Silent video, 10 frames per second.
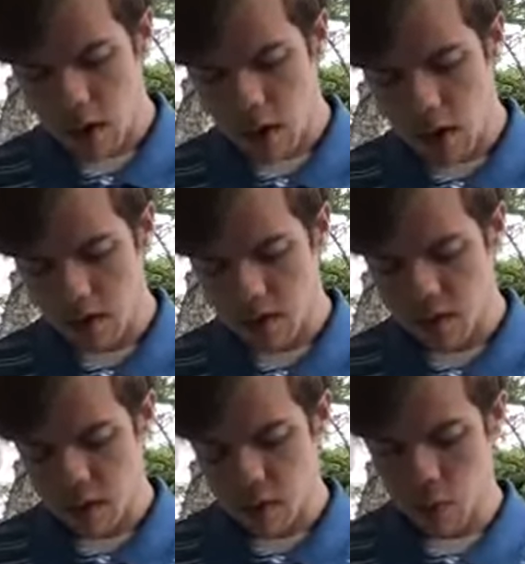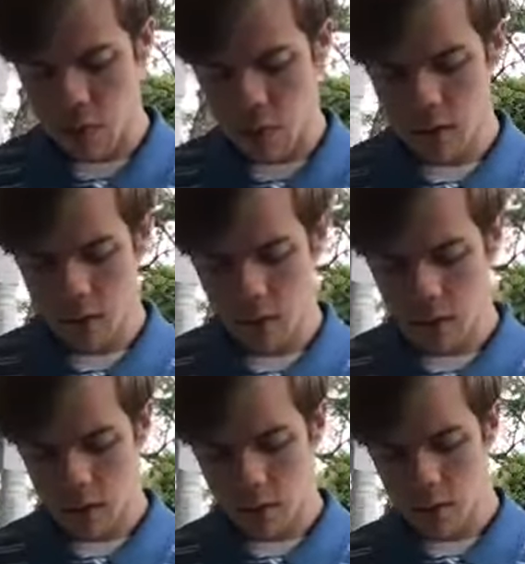ask that you would
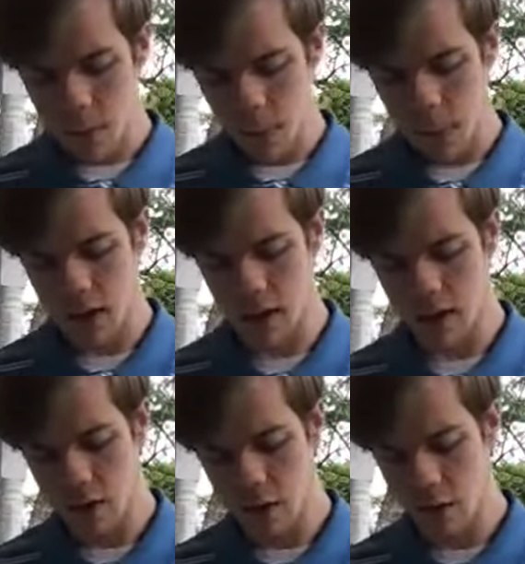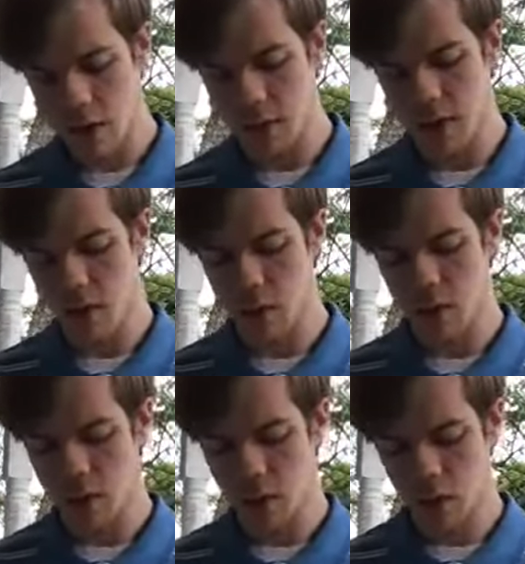continue to be
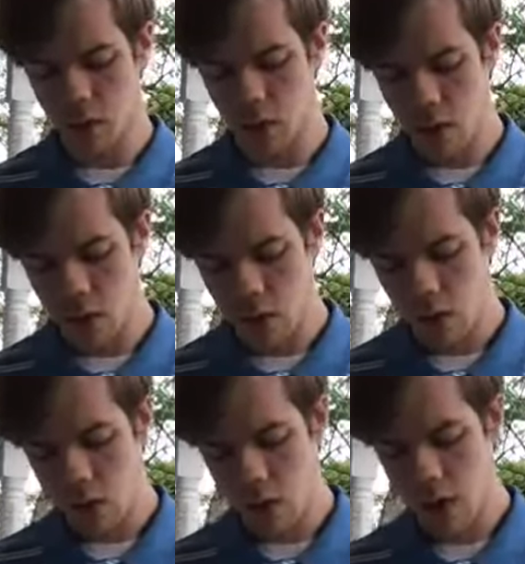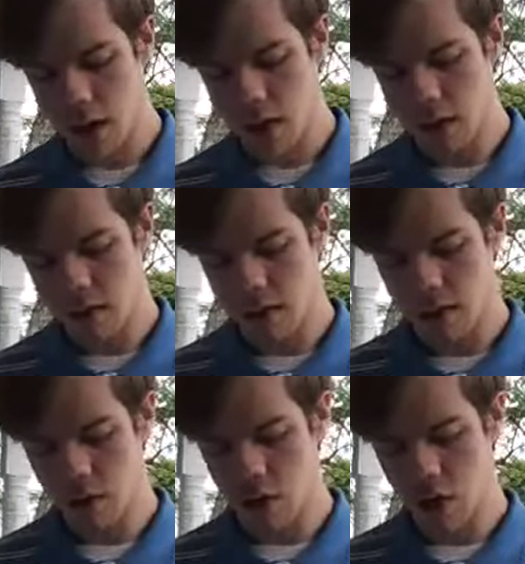with uh,
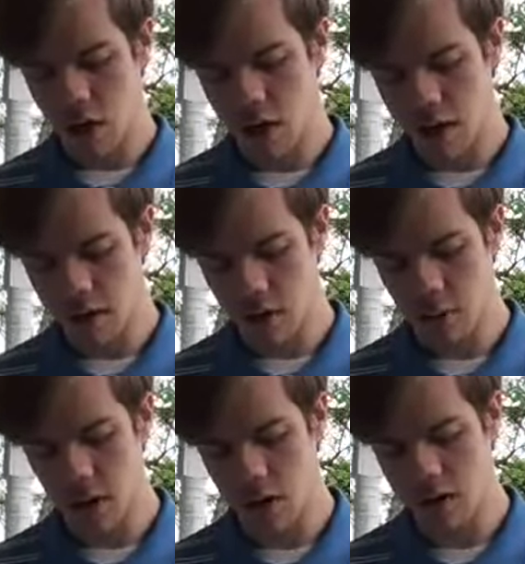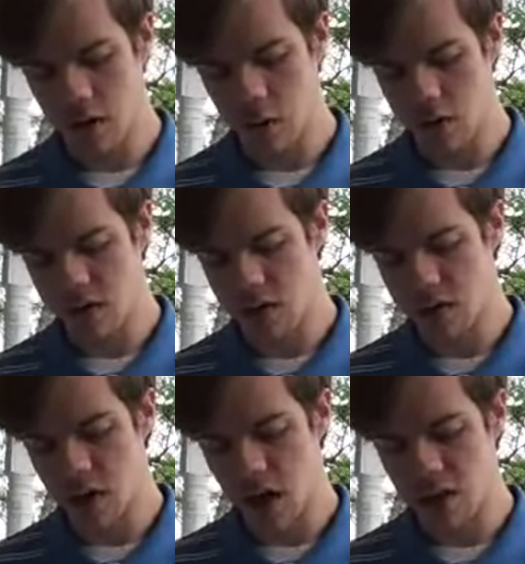Sister Sharon Exum and also with
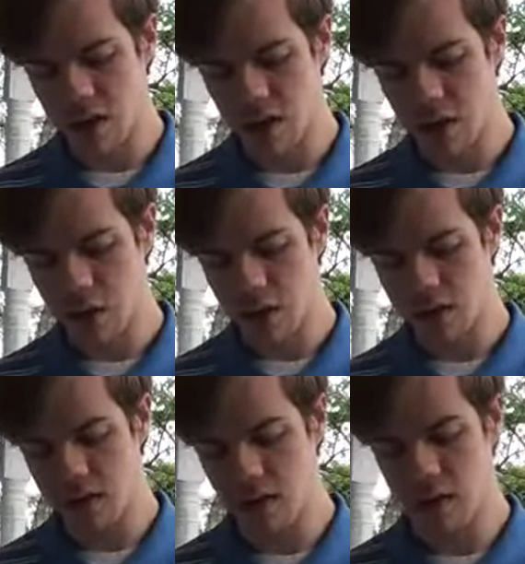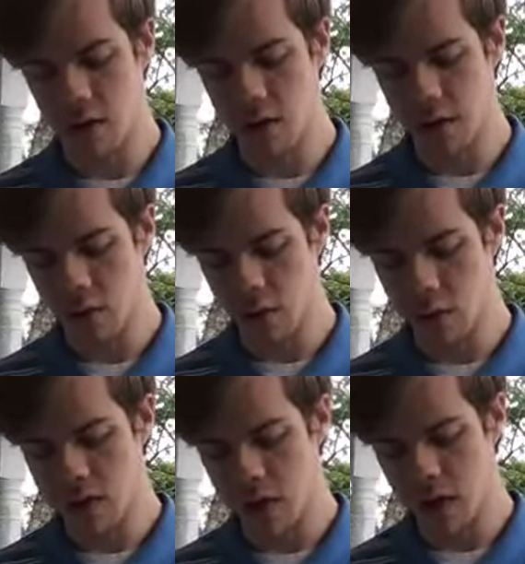Sister Kathy Nichols in their
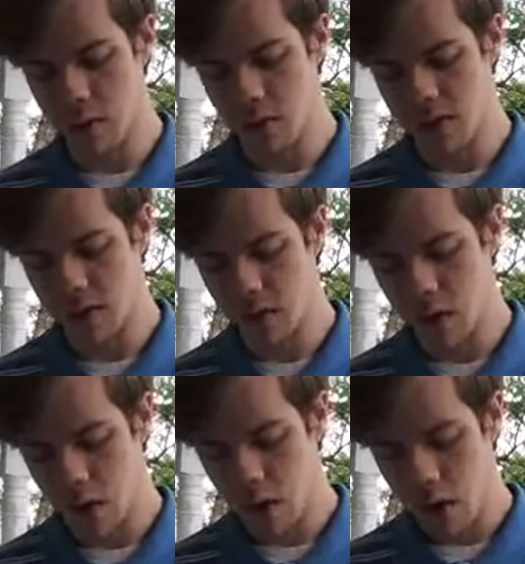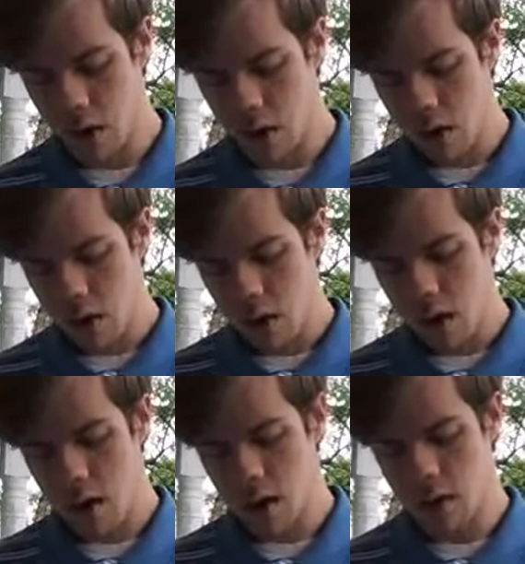difficult times.
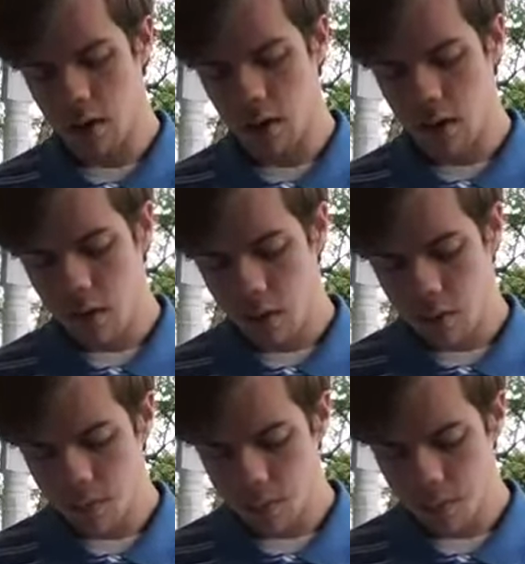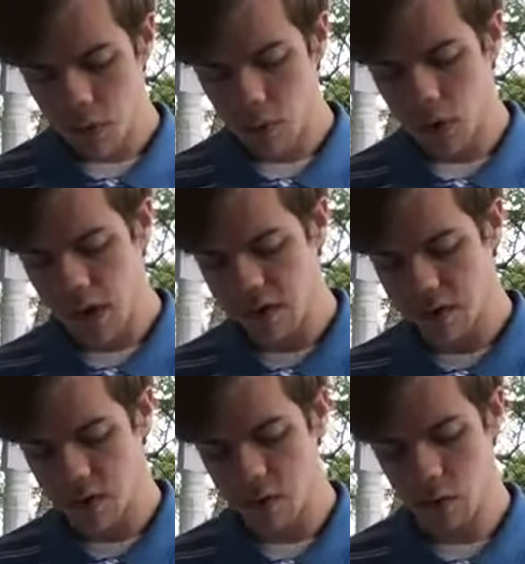And we
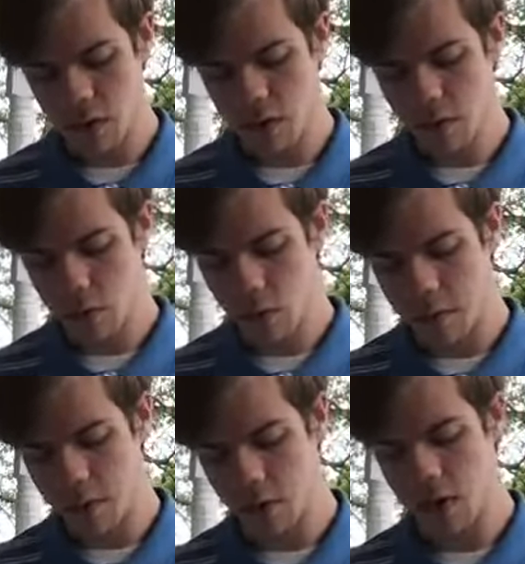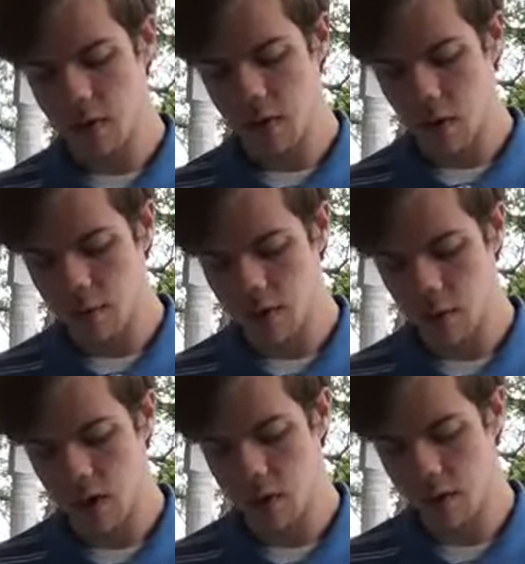ask that you would wrap your loving arms around